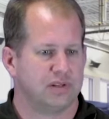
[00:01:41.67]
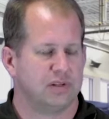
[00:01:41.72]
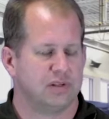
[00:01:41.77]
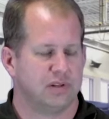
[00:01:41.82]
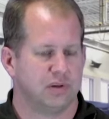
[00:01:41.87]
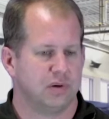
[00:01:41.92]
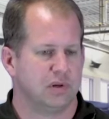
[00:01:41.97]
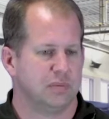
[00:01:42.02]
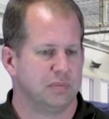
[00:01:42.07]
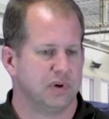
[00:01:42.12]
to
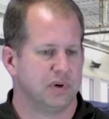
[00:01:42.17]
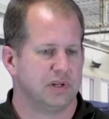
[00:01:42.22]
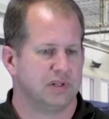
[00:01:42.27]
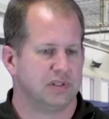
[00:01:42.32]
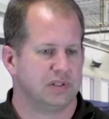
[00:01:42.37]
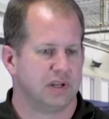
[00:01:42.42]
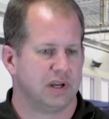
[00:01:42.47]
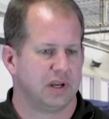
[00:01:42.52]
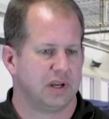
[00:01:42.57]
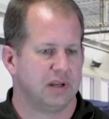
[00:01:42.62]
do it,
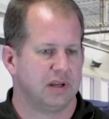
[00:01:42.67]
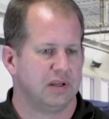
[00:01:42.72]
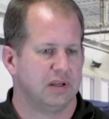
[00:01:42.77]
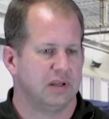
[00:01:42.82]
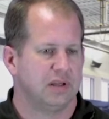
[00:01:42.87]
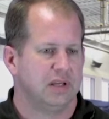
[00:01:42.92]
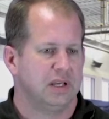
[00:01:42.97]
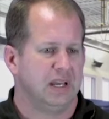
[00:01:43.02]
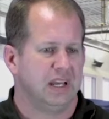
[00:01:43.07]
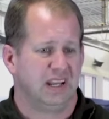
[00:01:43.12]
but
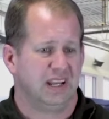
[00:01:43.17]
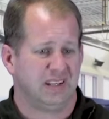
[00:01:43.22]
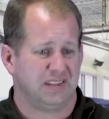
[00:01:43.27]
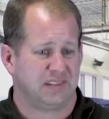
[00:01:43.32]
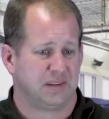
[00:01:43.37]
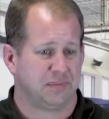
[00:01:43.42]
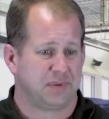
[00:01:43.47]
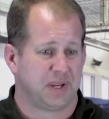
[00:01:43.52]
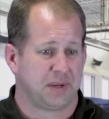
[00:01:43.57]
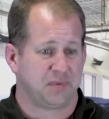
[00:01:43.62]
and
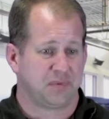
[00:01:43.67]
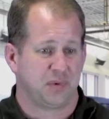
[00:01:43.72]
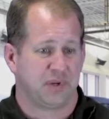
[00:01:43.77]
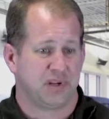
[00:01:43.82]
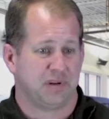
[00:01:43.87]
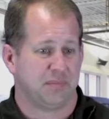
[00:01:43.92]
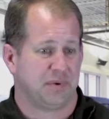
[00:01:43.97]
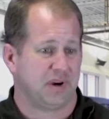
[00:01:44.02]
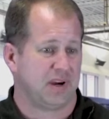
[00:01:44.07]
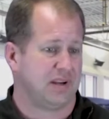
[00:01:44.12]
sometimes we
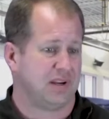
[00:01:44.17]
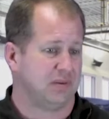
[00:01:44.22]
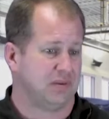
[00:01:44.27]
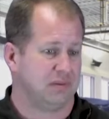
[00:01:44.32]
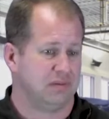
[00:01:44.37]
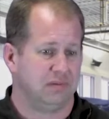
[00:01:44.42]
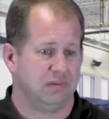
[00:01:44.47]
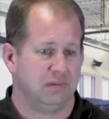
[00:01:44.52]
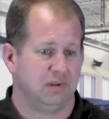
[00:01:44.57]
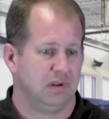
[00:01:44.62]
combine
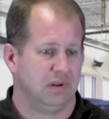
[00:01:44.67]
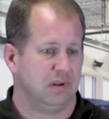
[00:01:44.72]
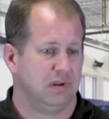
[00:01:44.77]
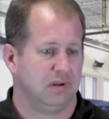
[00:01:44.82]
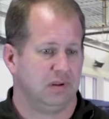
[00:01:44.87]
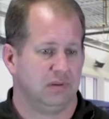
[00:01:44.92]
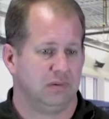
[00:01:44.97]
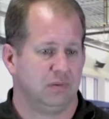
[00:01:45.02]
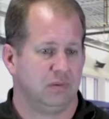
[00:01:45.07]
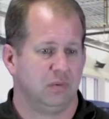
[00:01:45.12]

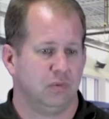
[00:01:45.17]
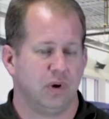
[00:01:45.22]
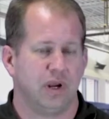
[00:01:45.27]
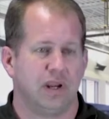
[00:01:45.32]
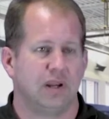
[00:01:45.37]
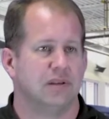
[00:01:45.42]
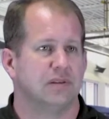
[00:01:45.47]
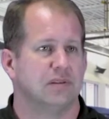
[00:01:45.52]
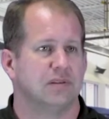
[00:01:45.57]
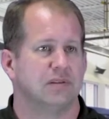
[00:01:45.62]

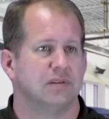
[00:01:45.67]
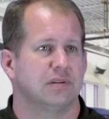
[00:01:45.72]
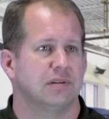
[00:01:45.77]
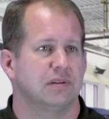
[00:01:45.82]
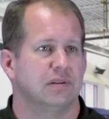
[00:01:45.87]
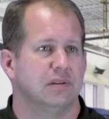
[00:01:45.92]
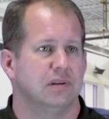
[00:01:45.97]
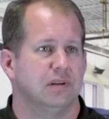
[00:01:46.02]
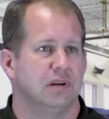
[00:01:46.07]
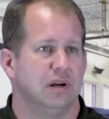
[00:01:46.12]
ways
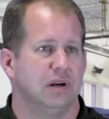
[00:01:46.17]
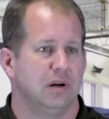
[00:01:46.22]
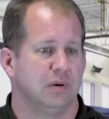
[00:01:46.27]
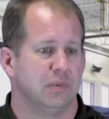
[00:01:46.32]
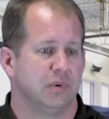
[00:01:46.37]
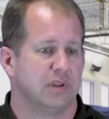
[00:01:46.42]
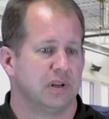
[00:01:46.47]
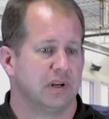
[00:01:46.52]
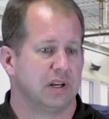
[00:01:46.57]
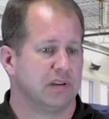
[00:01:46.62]

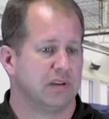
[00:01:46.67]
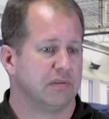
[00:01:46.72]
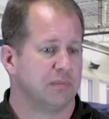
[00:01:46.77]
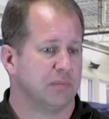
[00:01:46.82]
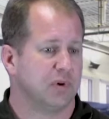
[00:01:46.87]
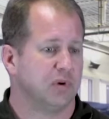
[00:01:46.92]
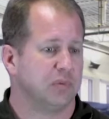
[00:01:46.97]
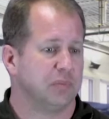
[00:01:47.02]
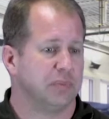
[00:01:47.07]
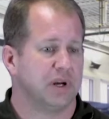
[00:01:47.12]
within a given
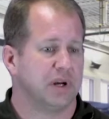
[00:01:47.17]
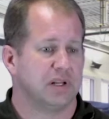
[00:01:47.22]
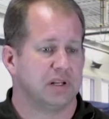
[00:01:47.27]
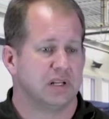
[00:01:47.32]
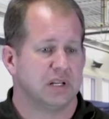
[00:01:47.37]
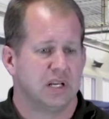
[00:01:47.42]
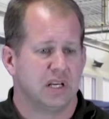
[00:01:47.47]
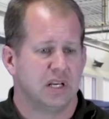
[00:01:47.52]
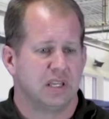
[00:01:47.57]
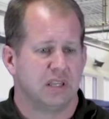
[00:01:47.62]
mold. But
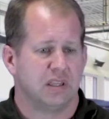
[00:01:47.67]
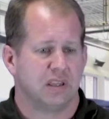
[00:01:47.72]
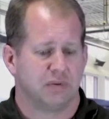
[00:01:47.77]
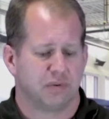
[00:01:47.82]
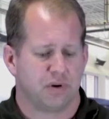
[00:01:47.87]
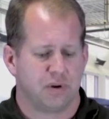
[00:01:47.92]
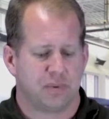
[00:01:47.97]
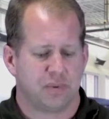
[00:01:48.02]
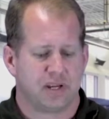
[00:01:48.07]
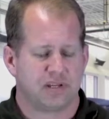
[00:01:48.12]
the
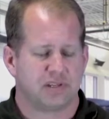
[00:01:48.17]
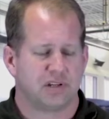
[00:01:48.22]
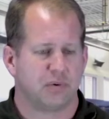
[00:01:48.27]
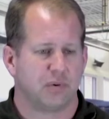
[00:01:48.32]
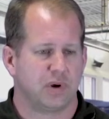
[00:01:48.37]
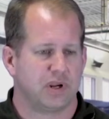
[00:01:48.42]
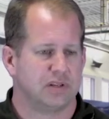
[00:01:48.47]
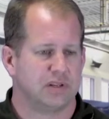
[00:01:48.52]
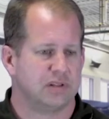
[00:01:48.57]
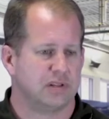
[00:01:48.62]
3 basic
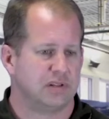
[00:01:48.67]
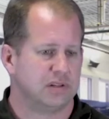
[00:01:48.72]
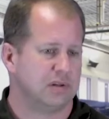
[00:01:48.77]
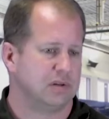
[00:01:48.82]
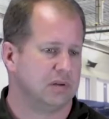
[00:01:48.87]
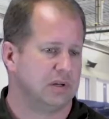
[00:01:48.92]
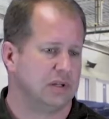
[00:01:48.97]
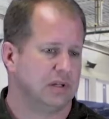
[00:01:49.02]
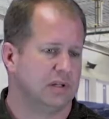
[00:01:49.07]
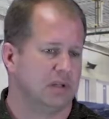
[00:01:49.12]
ways to
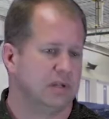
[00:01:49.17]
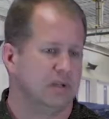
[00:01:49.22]
do it